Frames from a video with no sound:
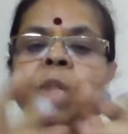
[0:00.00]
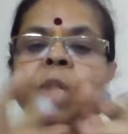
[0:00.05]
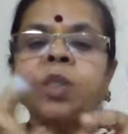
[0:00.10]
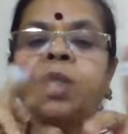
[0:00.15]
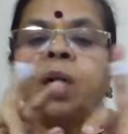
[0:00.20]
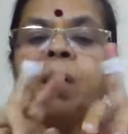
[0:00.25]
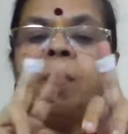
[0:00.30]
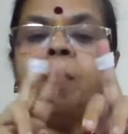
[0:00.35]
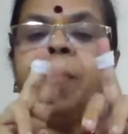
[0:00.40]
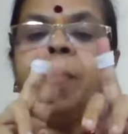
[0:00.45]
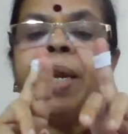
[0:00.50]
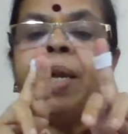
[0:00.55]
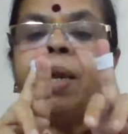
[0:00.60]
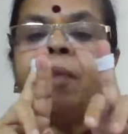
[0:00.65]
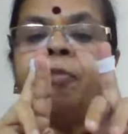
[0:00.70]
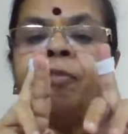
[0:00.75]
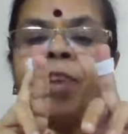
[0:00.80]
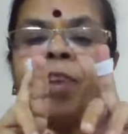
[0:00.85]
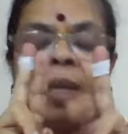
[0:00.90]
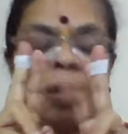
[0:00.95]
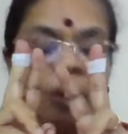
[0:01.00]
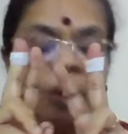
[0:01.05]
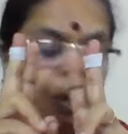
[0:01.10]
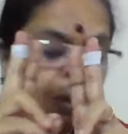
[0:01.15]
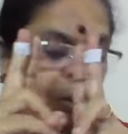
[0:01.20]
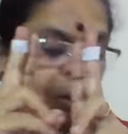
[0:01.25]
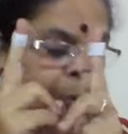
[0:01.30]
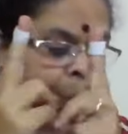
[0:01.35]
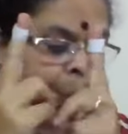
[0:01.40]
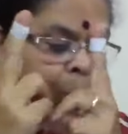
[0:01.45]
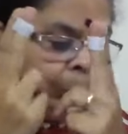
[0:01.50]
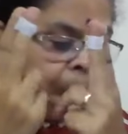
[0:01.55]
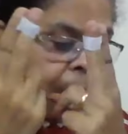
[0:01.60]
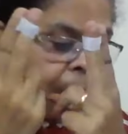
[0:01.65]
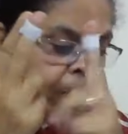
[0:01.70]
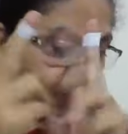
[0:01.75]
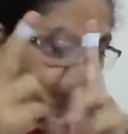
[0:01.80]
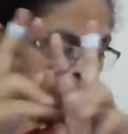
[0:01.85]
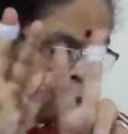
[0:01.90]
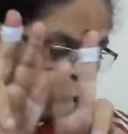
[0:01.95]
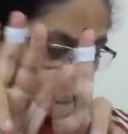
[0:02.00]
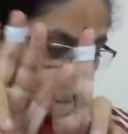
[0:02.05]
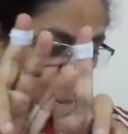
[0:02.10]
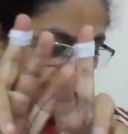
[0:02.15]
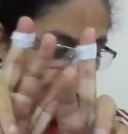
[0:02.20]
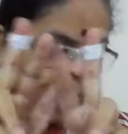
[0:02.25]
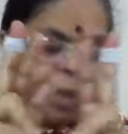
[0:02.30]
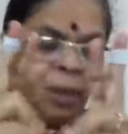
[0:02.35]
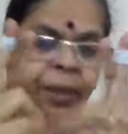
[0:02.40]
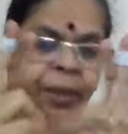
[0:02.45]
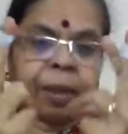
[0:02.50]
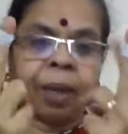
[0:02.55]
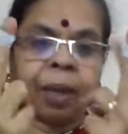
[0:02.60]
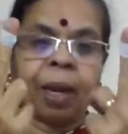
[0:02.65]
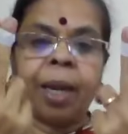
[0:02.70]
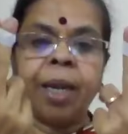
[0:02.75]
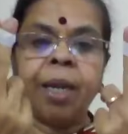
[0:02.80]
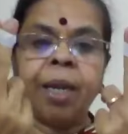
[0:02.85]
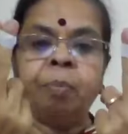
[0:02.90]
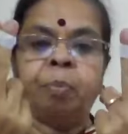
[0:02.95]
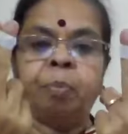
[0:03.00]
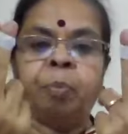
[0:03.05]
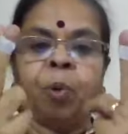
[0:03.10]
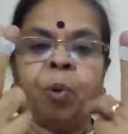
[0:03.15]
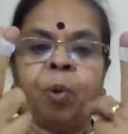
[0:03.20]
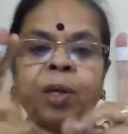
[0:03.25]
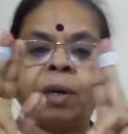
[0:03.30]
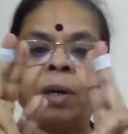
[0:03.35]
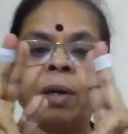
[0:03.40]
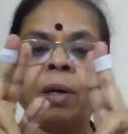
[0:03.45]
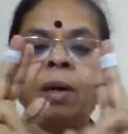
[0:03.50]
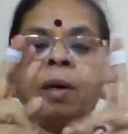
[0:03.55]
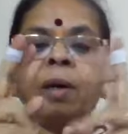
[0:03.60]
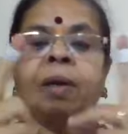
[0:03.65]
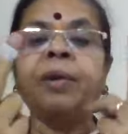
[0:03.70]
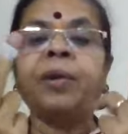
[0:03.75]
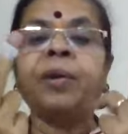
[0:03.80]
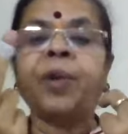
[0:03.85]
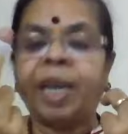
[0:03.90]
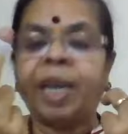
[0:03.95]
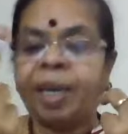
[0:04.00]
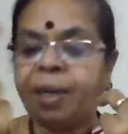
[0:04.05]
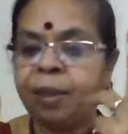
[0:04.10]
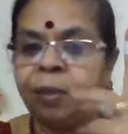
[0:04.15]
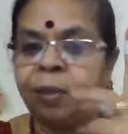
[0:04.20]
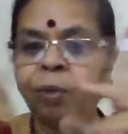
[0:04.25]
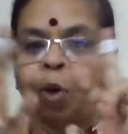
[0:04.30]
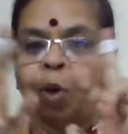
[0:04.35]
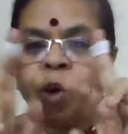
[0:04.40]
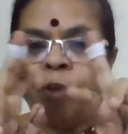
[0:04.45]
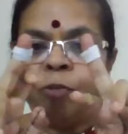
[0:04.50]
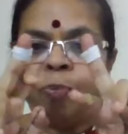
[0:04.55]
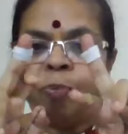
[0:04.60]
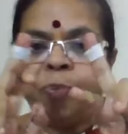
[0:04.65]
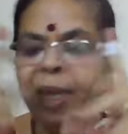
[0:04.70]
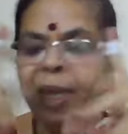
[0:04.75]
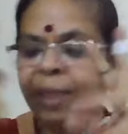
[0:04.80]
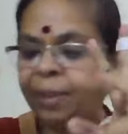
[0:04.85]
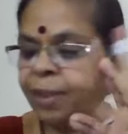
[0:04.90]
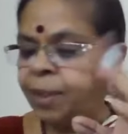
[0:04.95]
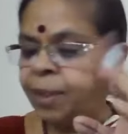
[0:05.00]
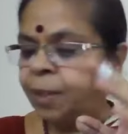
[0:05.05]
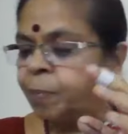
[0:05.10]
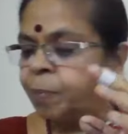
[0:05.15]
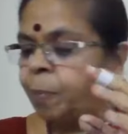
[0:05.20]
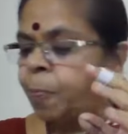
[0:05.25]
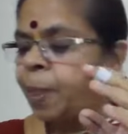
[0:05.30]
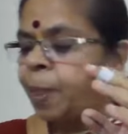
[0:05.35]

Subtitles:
On the middle finger, Wat joint, I put a ring of methi.